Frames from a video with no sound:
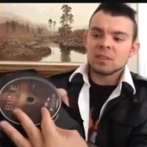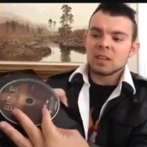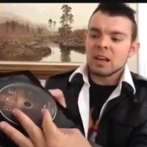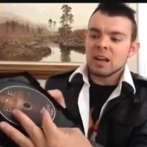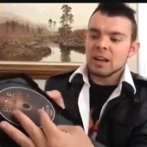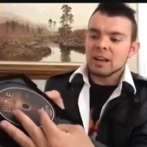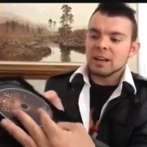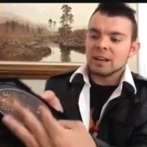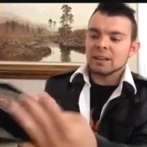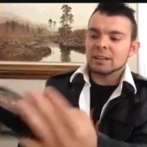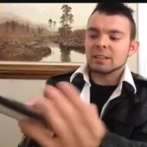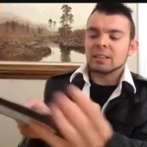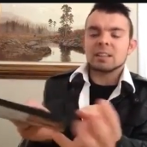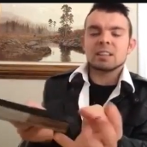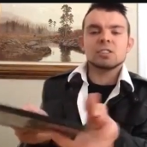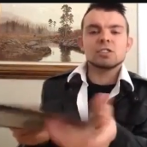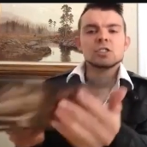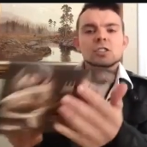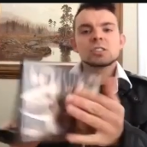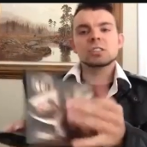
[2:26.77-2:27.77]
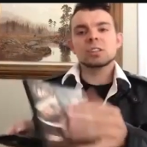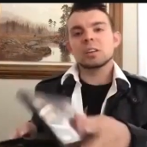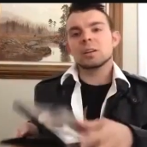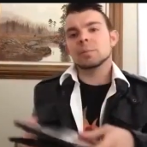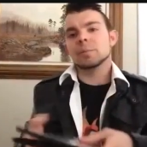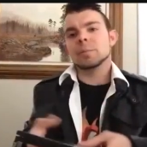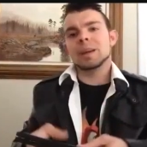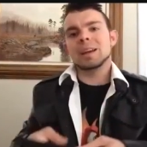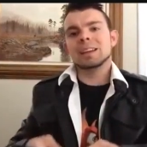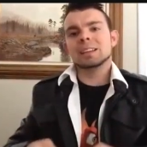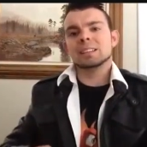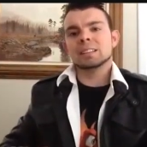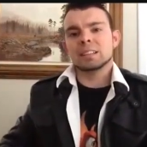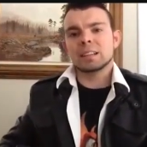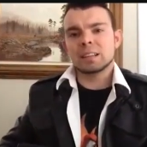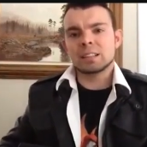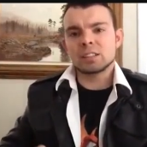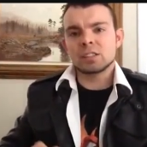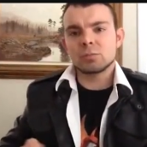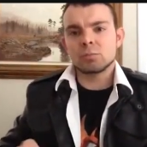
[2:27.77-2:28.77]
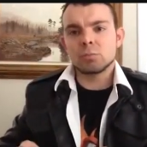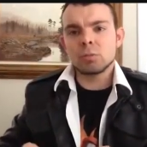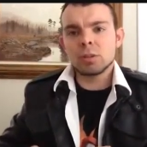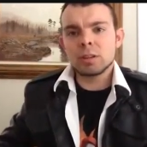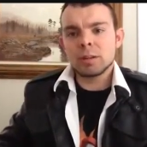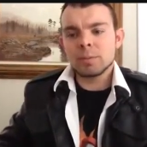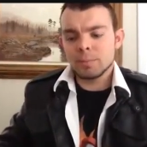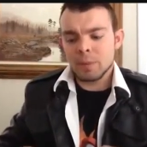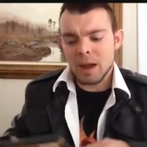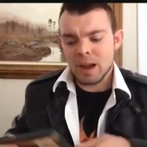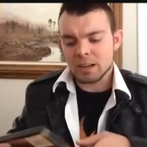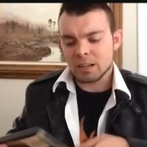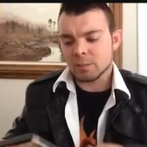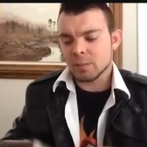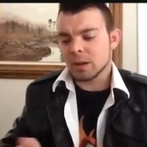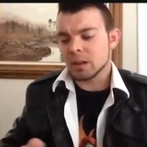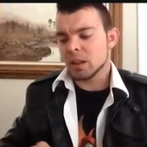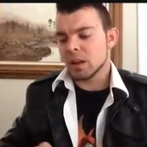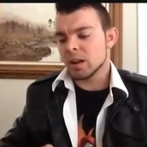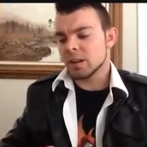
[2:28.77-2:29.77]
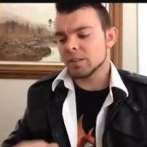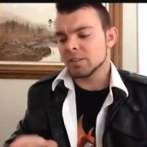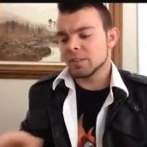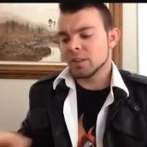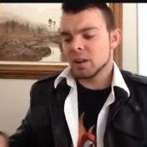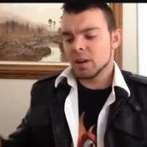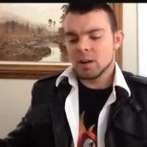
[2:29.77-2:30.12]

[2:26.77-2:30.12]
and it's just amazing. It's really impacted my life.